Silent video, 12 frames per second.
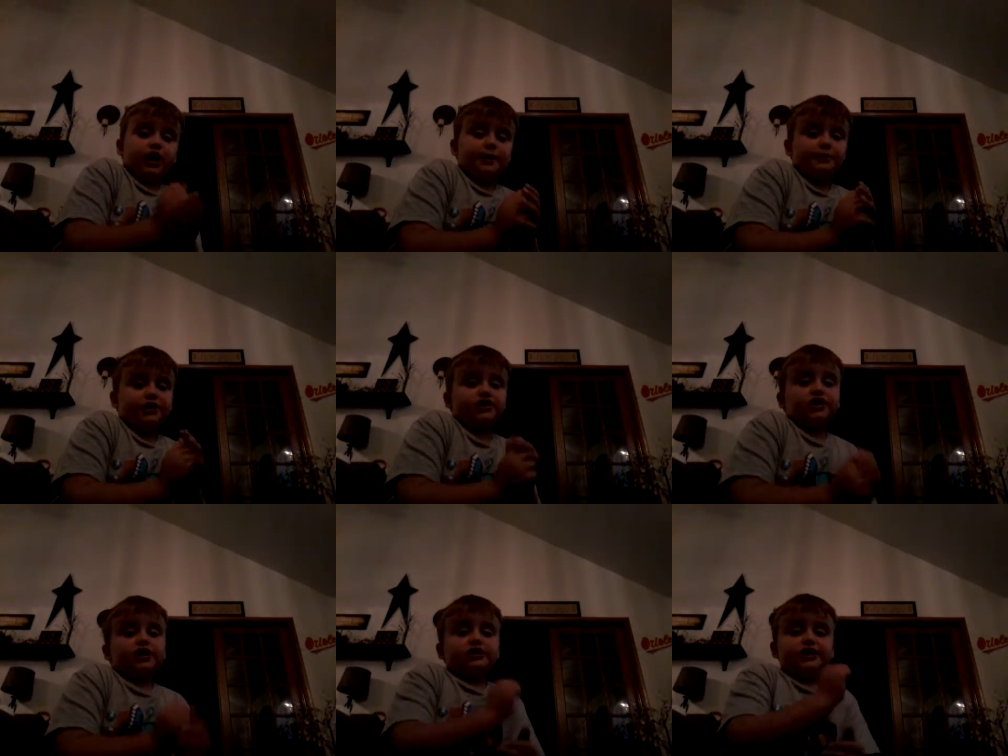I mean,
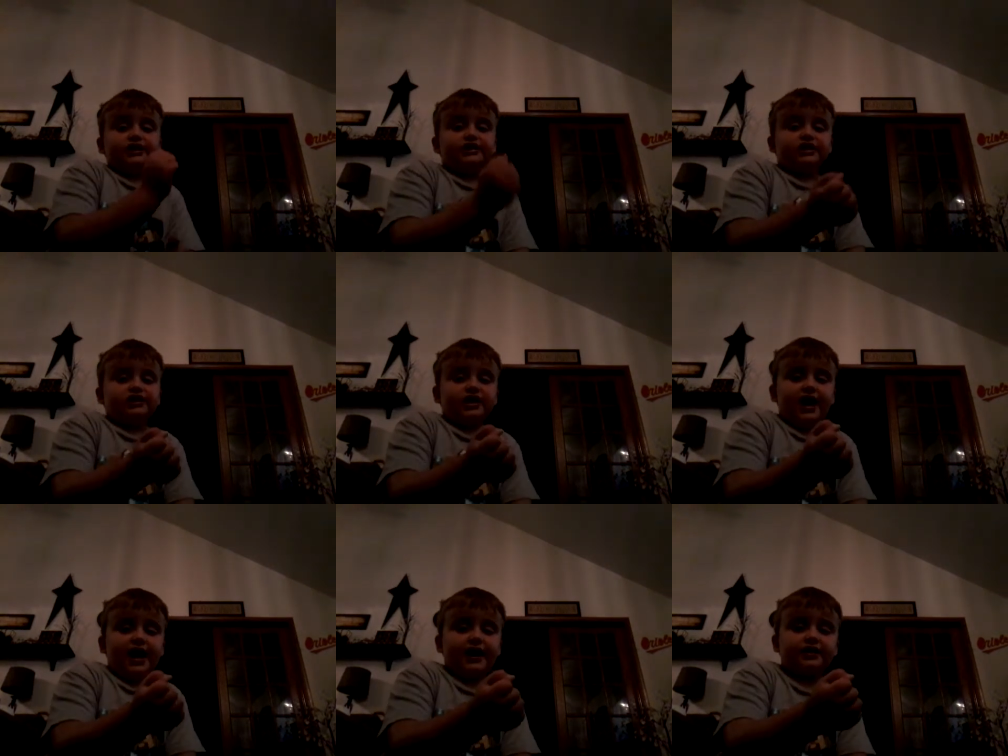take this
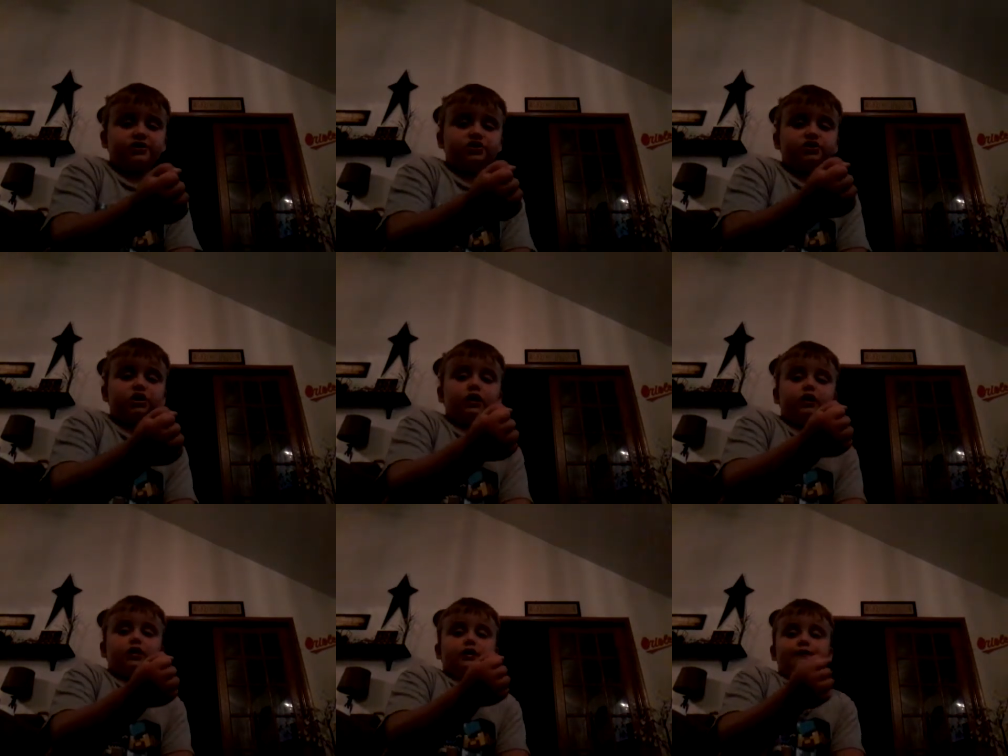
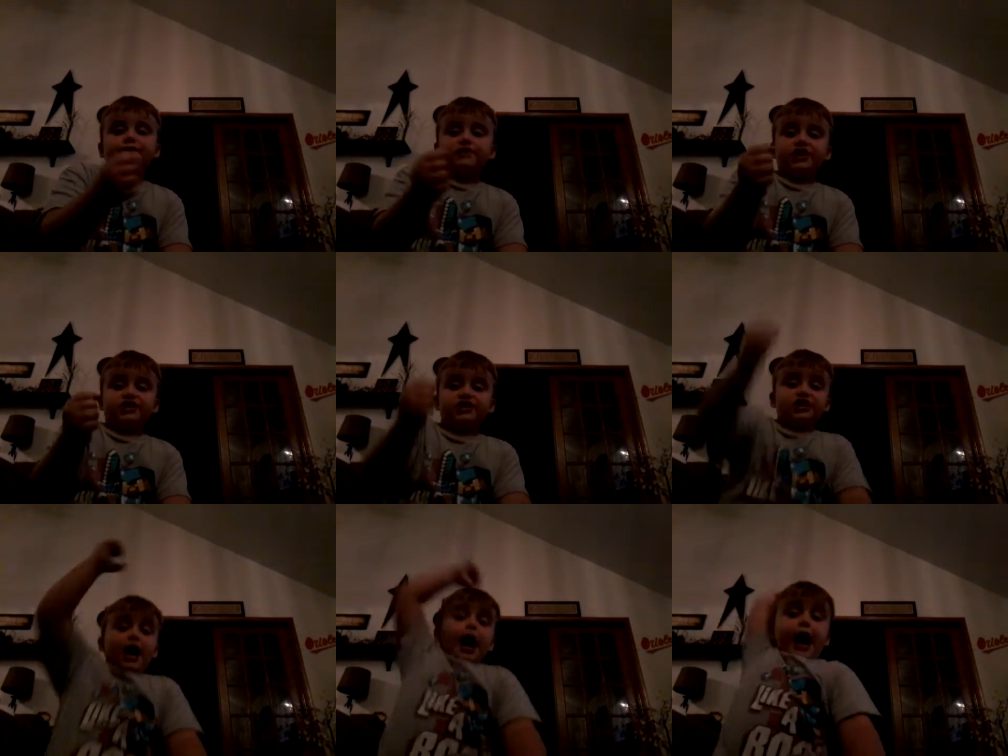extra
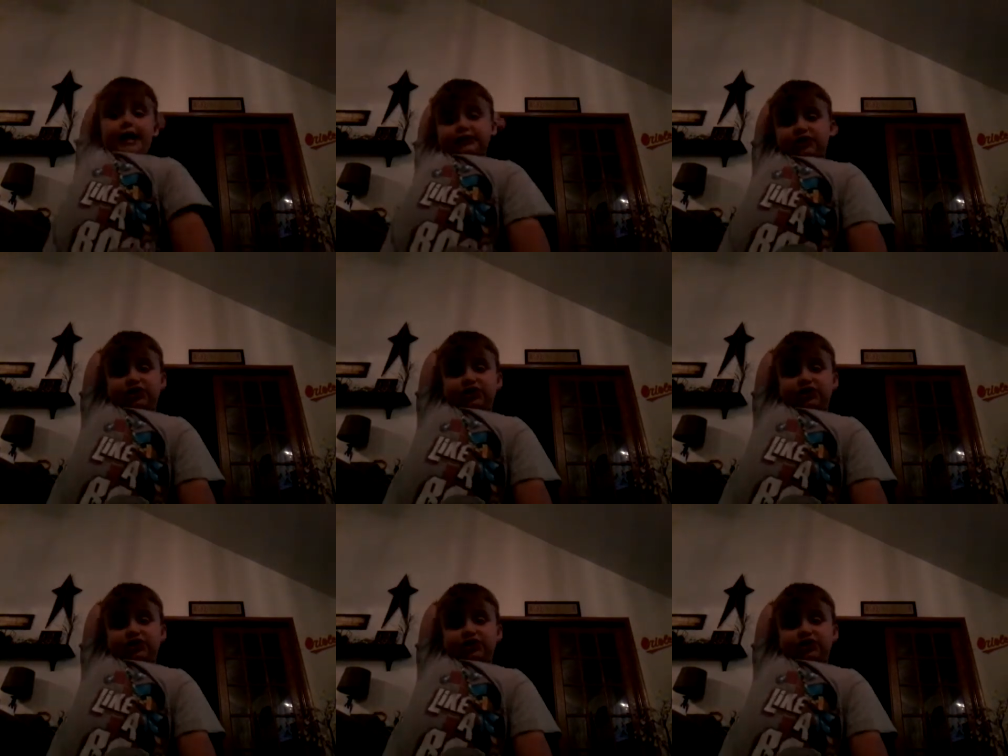fist and